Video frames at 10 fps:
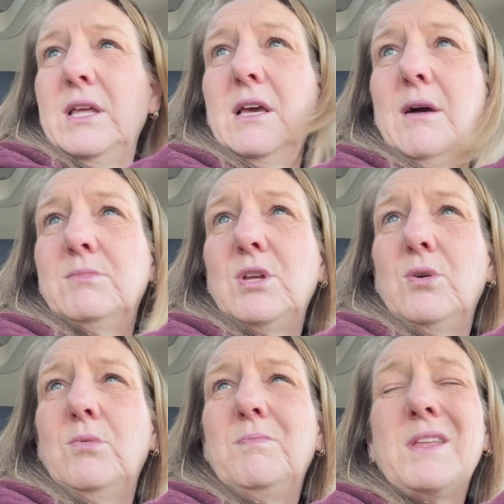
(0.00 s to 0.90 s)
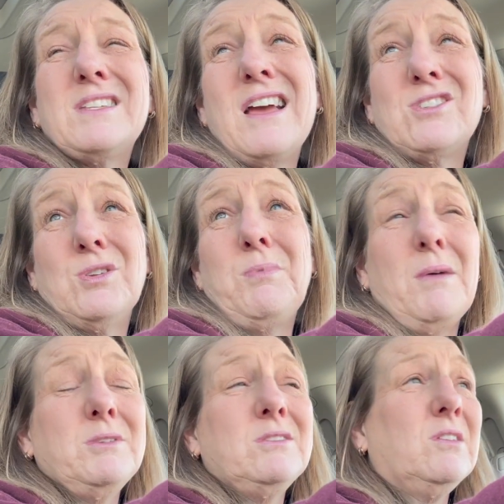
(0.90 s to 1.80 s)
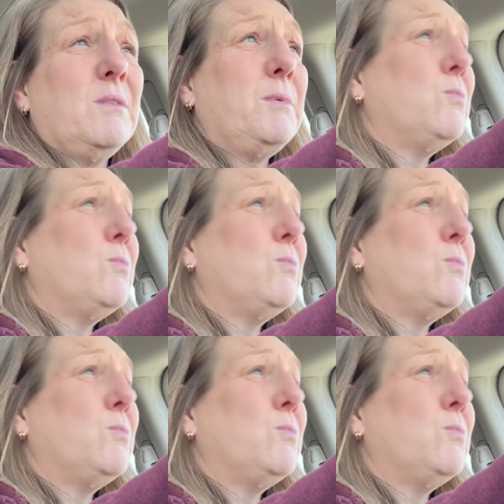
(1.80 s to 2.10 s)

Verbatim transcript: he comes home. It's actually probably still going to be